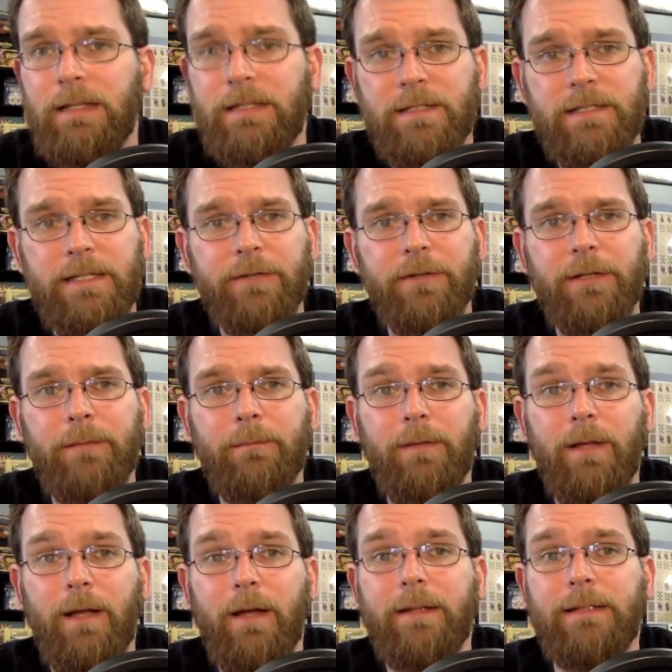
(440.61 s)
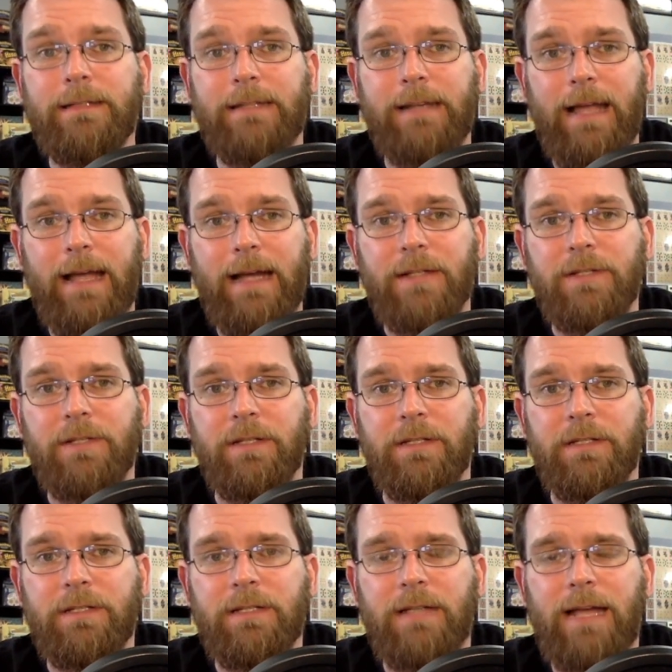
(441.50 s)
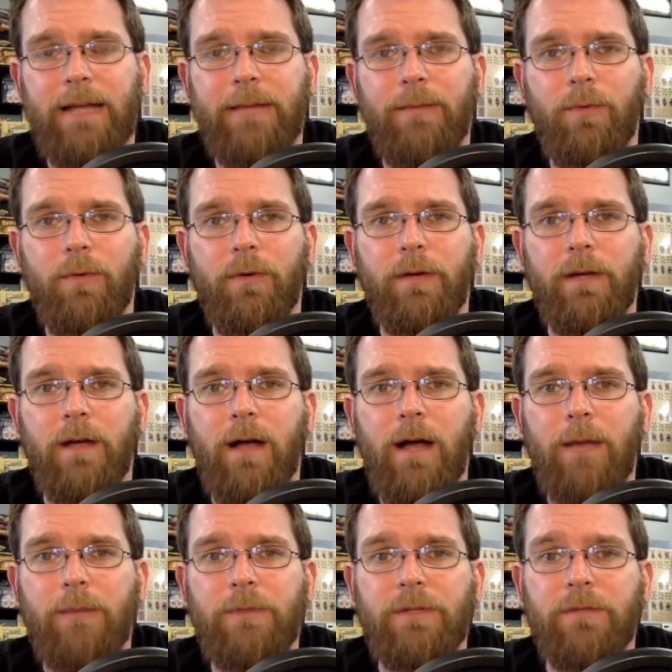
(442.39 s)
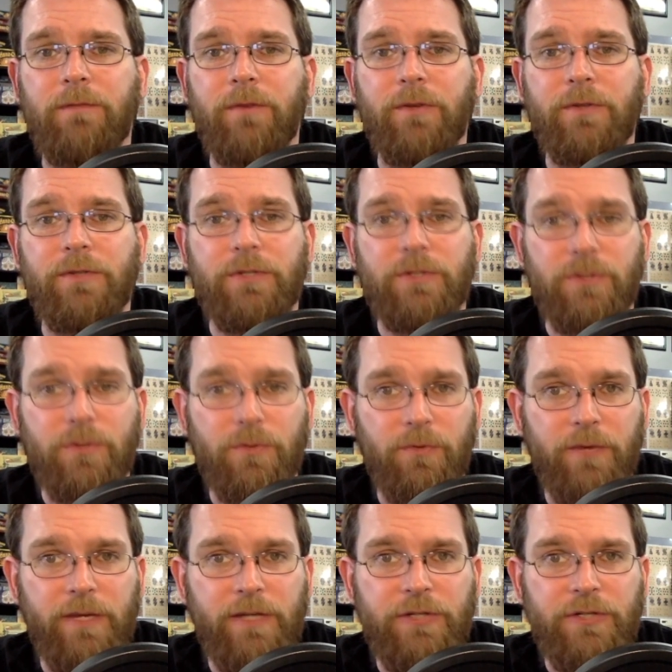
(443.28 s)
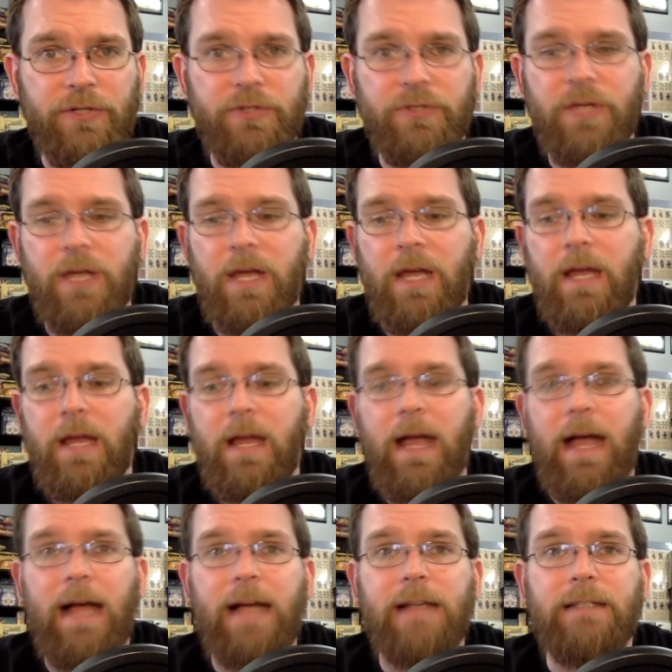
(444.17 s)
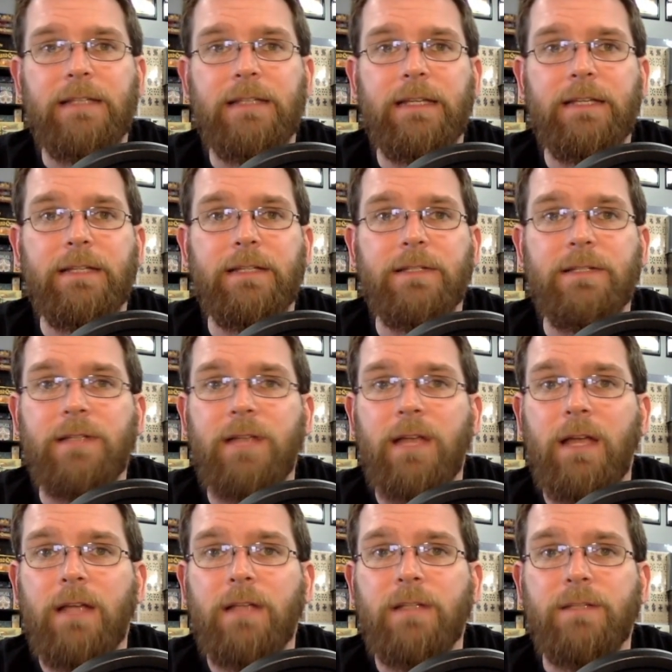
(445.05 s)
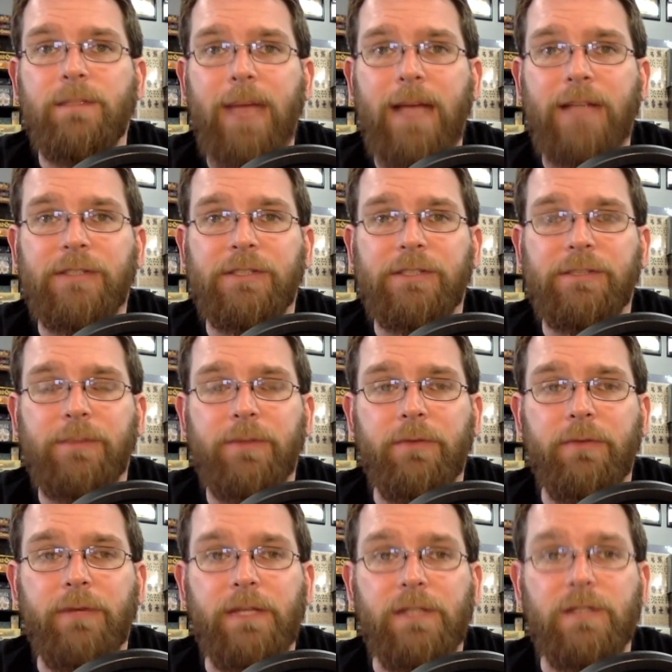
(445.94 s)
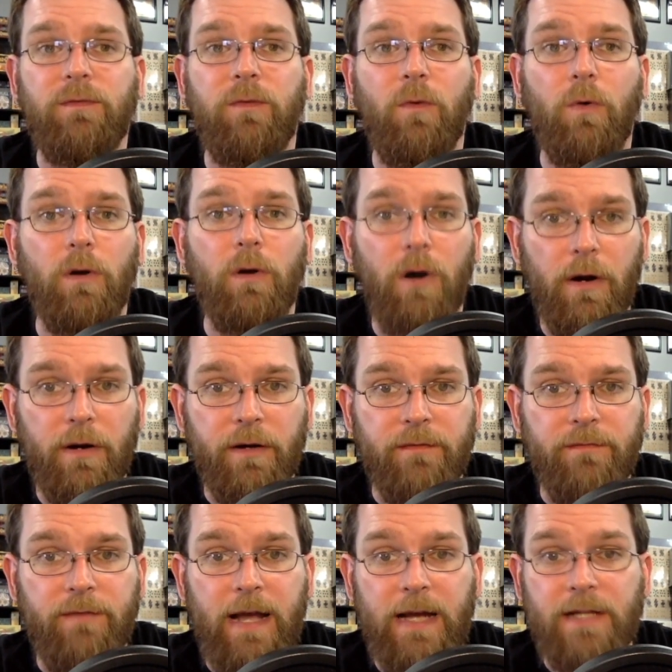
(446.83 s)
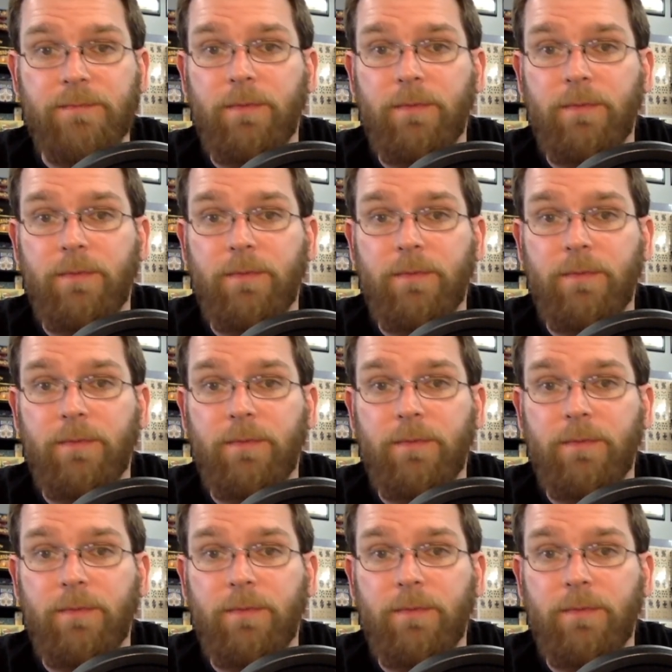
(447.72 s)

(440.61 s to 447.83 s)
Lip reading: Searing Blood is an excellent sideboard option versus creatures, as is Smash to Smithereens for artifacts.